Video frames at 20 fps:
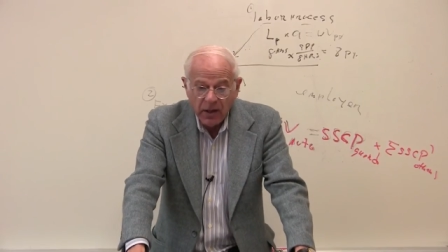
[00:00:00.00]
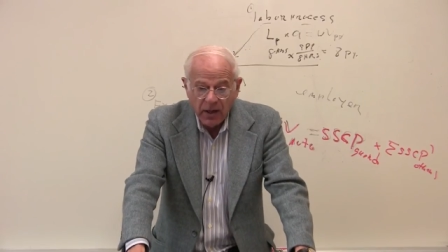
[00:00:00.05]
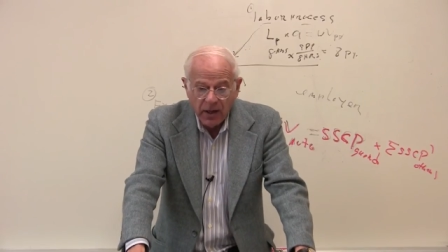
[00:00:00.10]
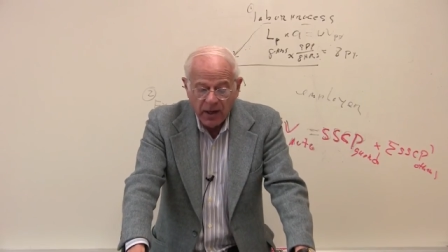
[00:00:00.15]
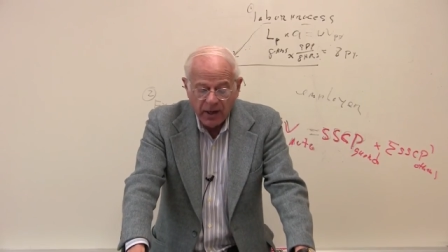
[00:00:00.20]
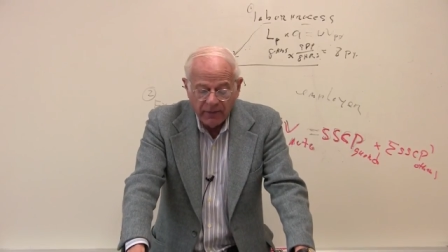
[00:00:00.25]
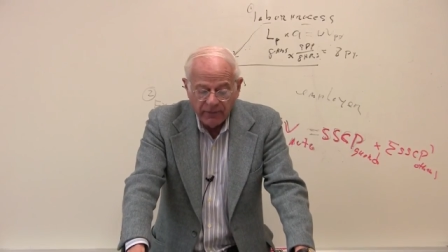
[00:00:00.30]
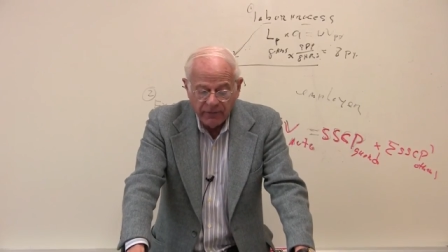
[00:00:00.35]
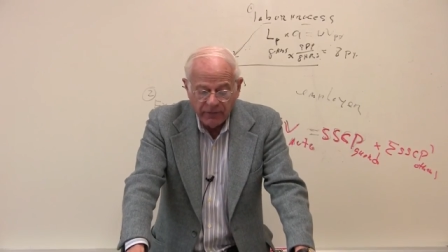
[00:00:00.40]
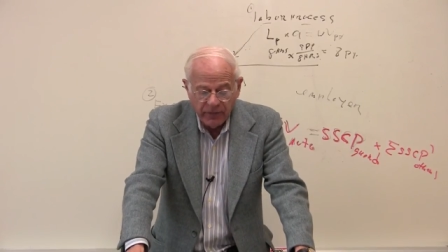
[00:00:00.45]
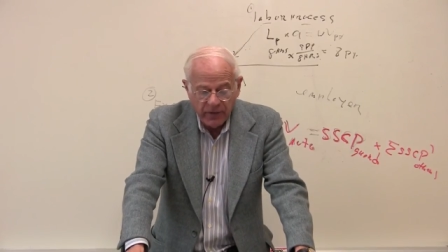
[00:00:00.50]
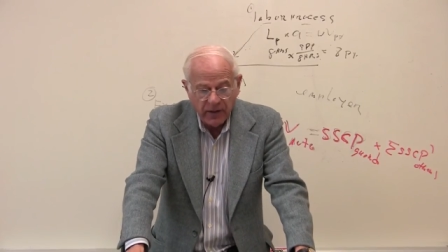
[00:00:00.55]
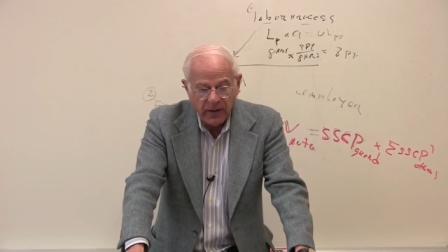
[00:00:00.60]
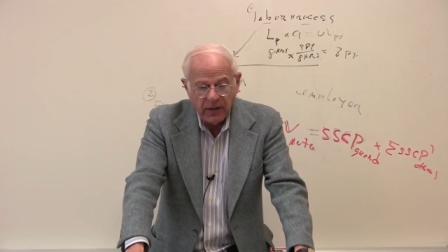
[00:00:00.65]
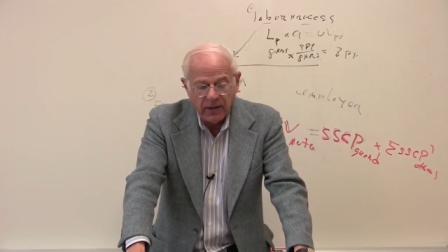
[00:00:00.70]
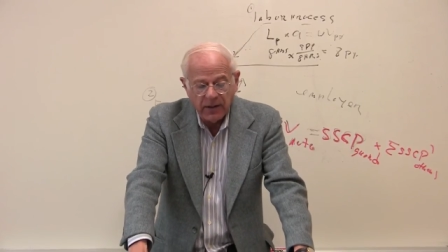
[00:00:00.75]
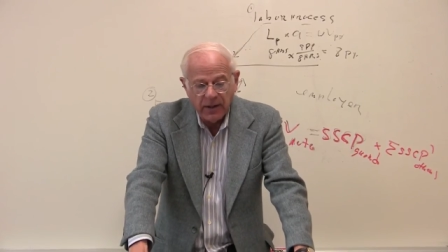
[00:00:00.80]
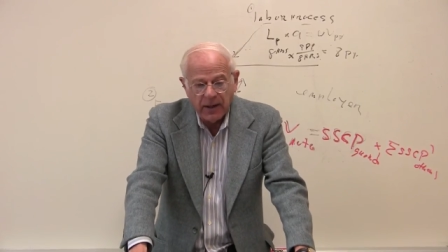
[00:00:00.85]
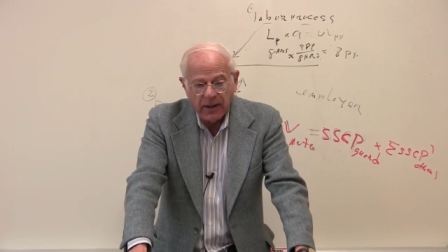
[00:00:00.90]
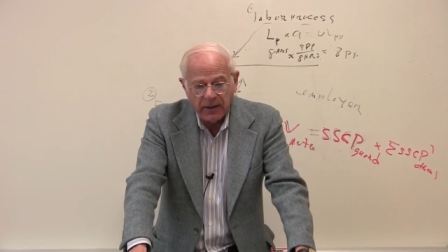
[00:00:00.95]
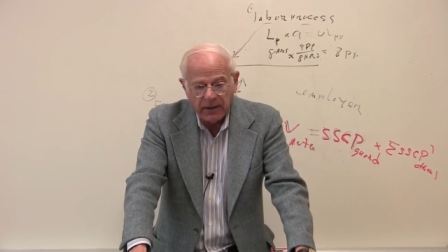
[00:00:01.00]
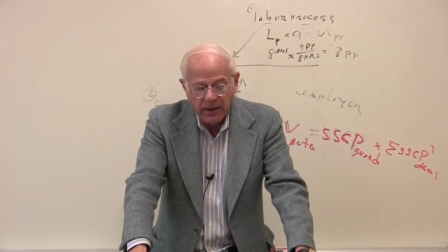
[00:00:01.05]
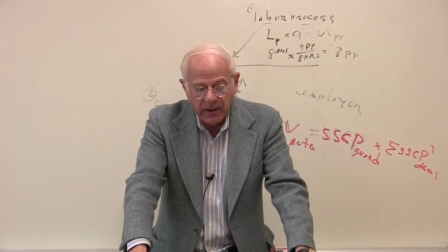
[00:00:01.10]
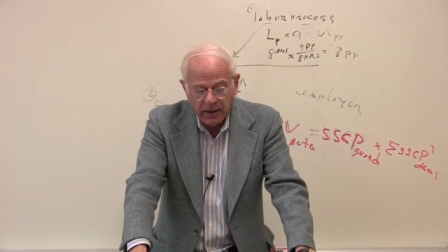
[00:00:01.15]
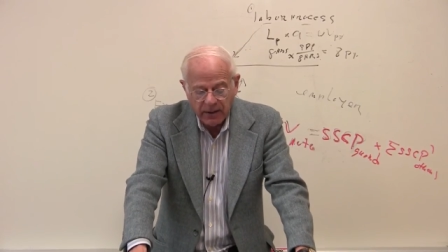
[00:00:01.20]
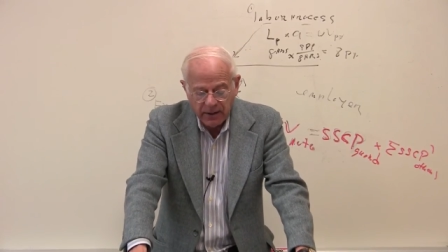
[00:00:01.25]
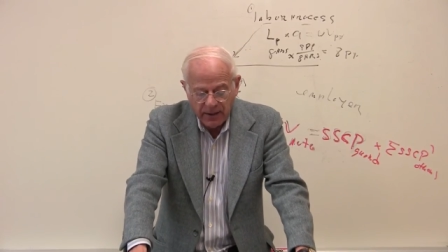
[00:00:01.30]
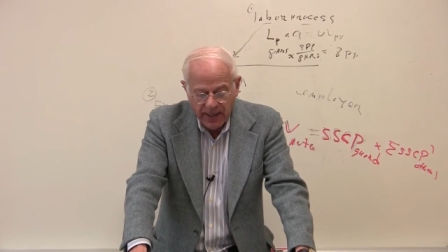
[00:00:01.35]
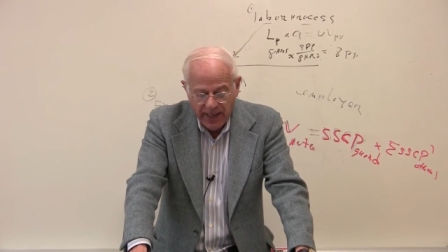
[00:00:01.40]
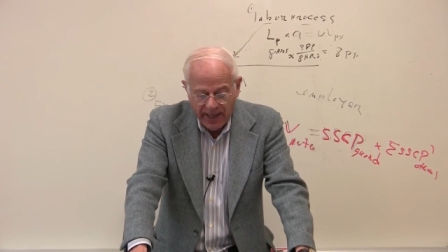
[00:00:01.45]
of
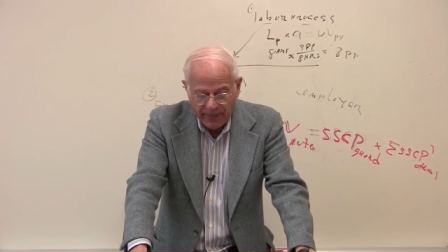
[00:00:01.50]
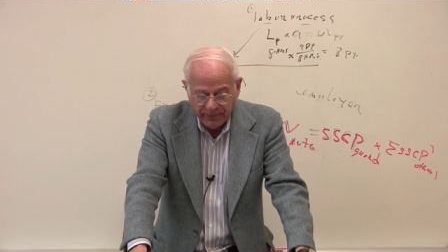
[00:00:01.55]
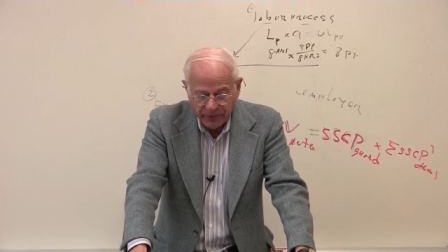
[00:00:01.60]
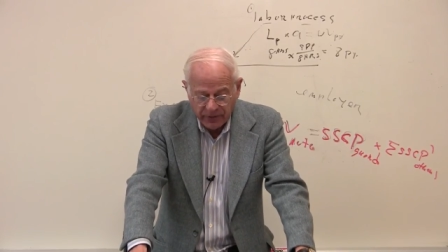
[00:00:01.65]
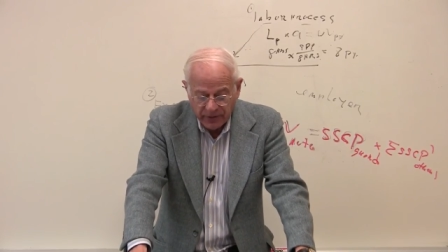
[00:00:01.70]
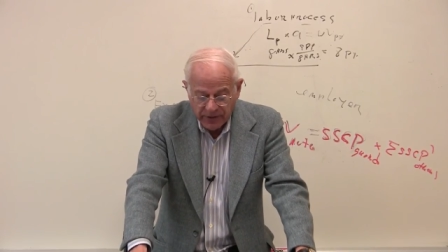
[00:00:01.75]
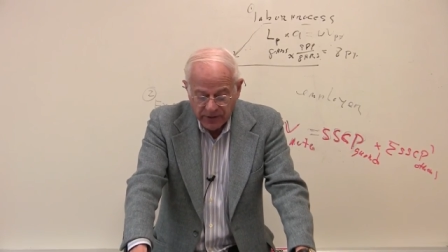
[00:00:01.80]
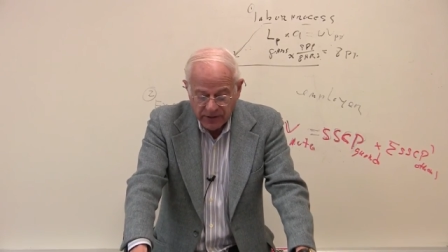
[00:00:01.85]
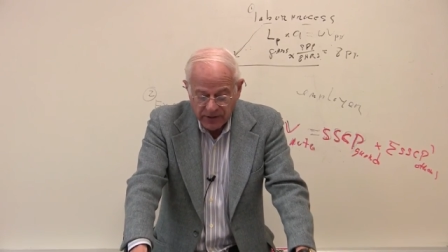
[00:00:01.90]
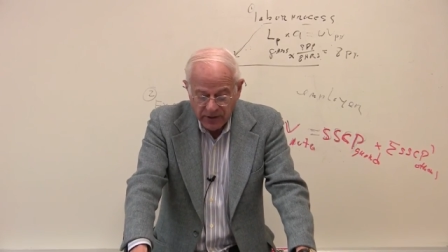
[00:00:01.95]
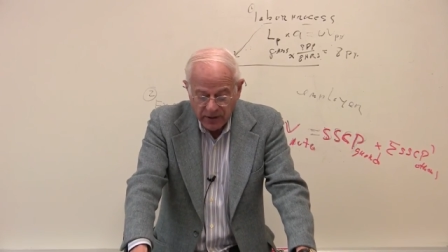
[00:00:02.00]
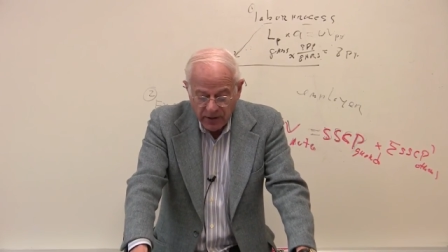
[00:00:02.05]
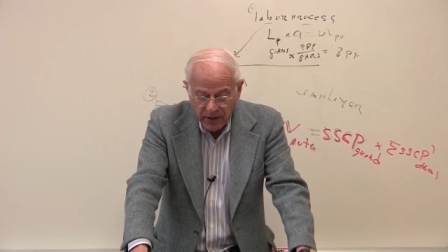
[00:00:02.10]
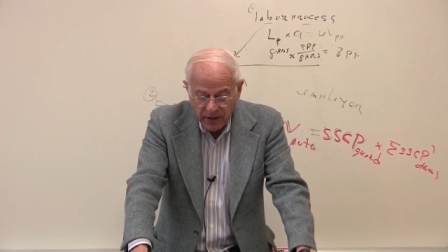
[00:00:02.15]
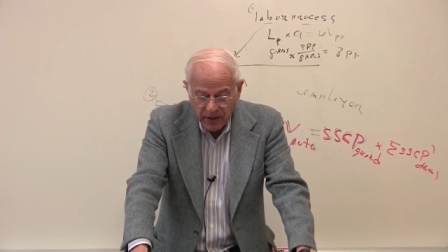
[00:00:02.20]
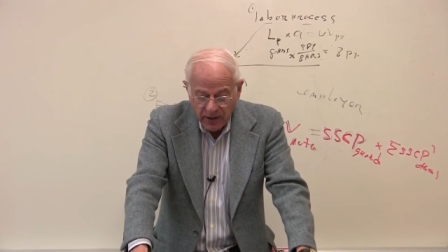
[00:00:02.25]
the capitalist